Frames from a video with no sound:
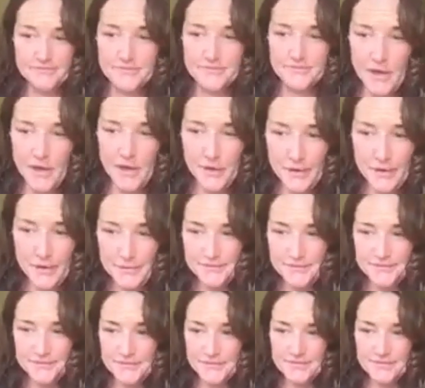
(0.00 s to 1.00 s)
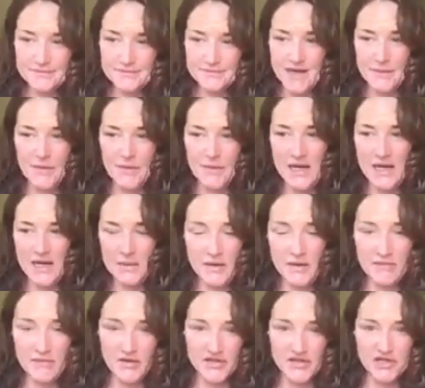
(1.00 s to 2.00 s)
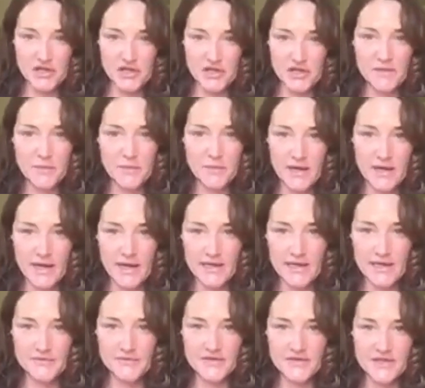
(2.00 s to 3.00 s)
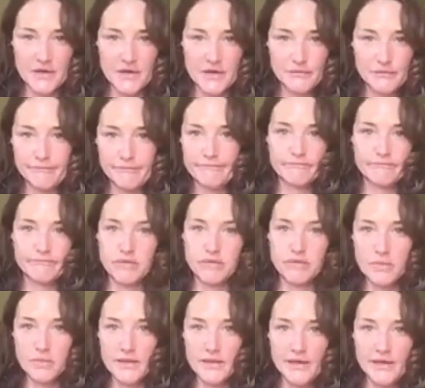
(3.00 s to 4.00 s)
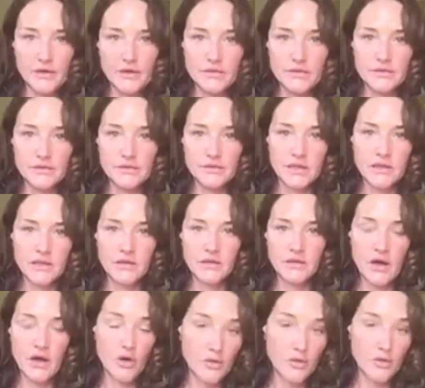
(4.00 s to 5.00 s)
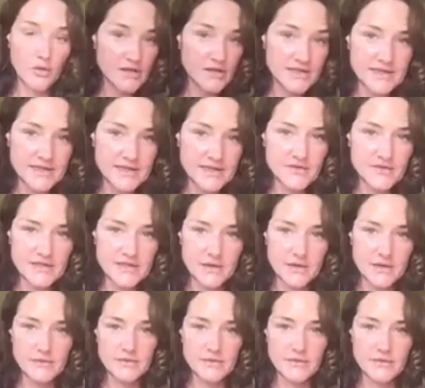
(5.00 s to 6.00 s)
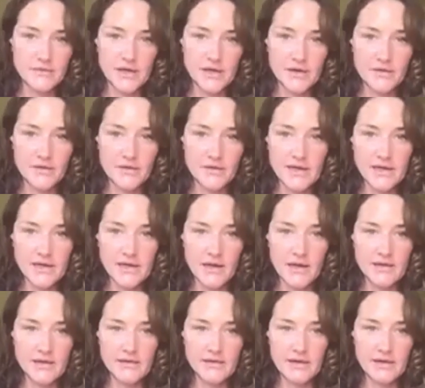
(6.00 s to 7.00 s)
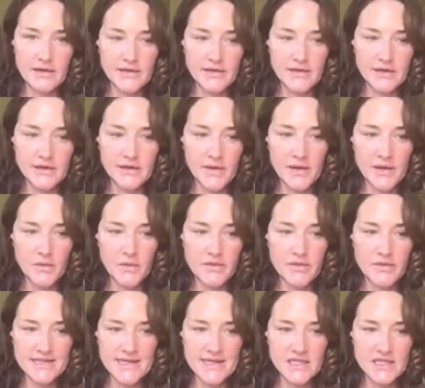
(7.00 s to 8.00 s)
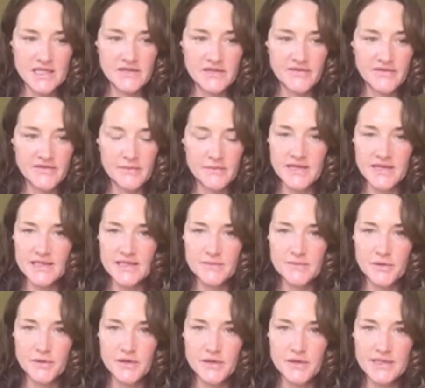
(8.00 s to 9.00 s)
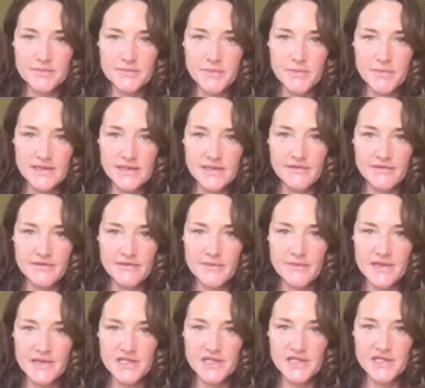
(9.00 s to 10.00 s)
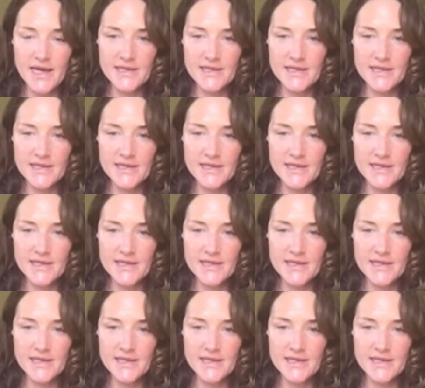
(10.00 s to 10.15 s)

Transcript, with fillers: you know, am I going to be reassured by a negative result? Probably not or positive result. You know, I, I, I don't know anyone that's actually developed antibodies personally from this yet.